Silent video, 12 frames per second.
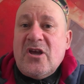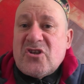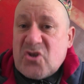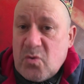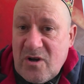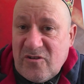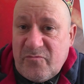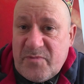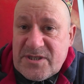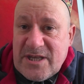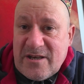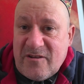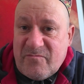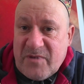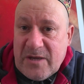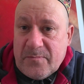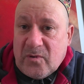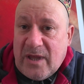12% of
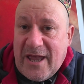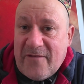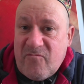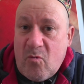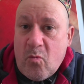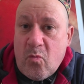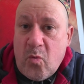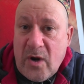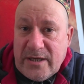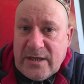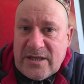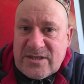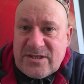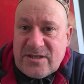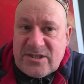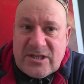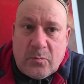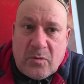people have witnessed
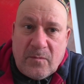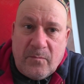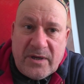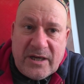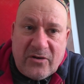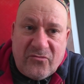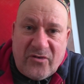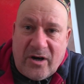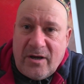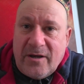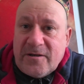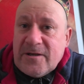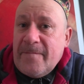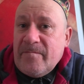someone being fired.